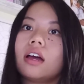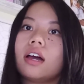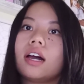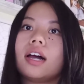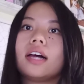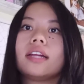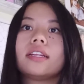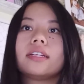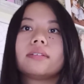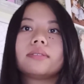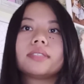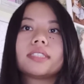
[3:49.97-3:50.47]

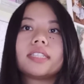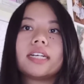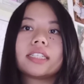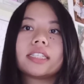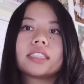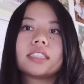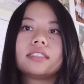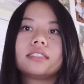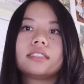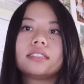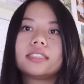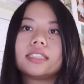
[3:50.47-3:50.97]
And there was
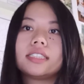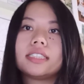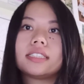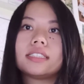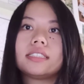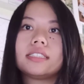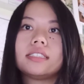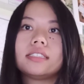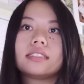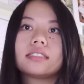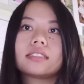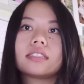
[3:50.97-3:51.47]

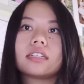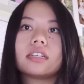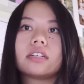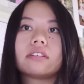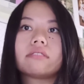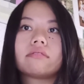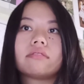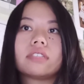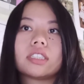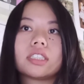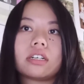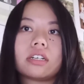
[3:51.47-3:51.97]
nationalistic
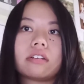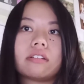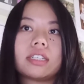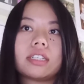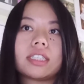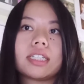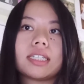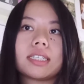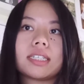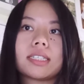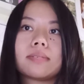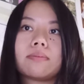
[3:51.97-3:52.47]
rhetoric
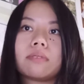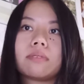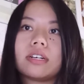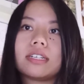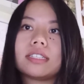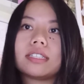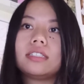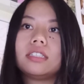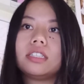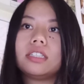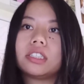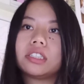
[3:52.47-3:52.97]

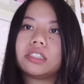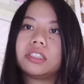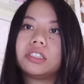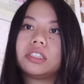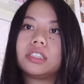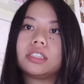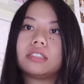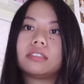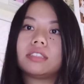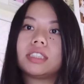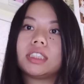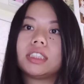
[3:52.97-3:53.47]
expressed
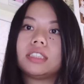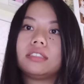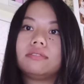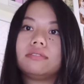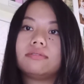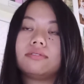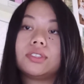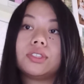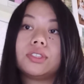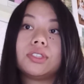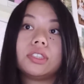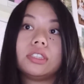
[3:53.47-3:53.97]
during
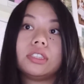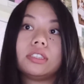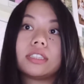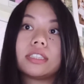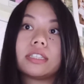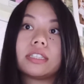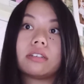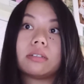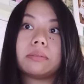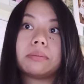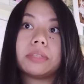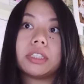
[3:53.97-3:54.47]
voodoo
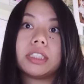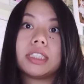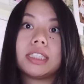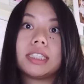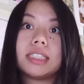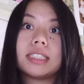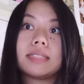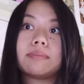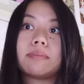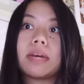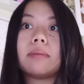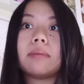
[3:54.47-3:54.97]

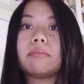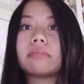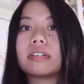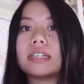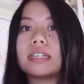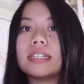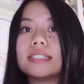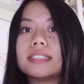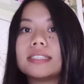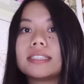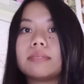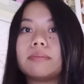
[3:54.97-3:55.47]
ceremonies by
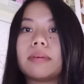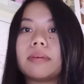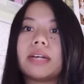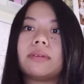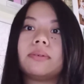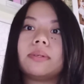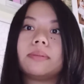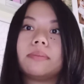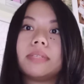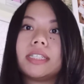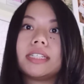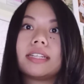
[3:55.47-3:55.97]
priests and by
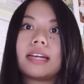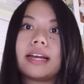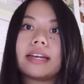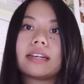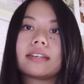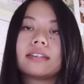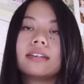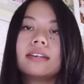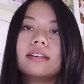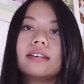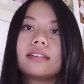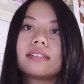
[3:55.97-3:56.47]
women like
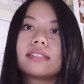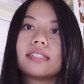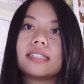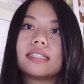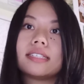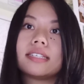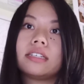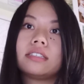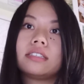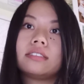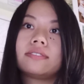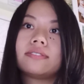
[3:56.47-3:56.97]

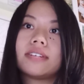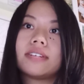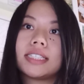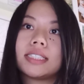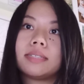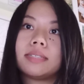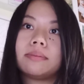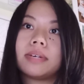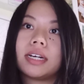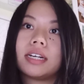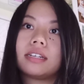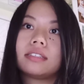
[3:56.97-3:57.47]
Cécile
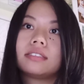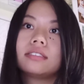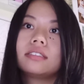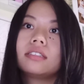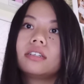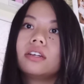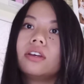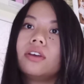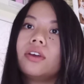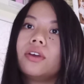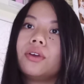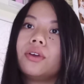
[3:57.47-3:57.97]
Fatima,
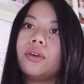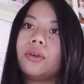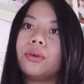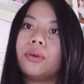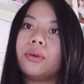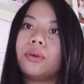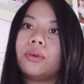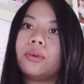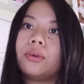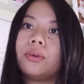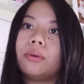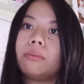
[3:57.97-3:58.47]

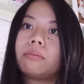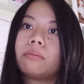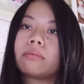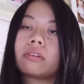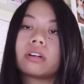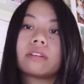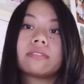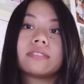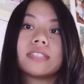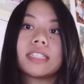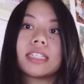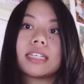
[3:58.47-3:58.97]
who
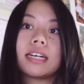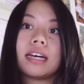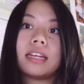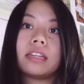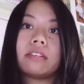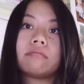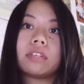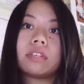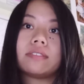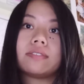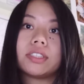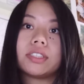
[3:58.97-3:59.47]
prophesied the
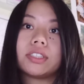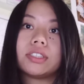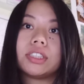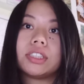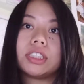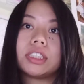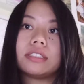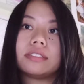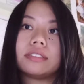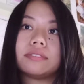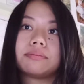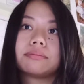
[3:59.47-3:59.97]

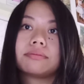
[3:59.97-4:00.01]
revolution.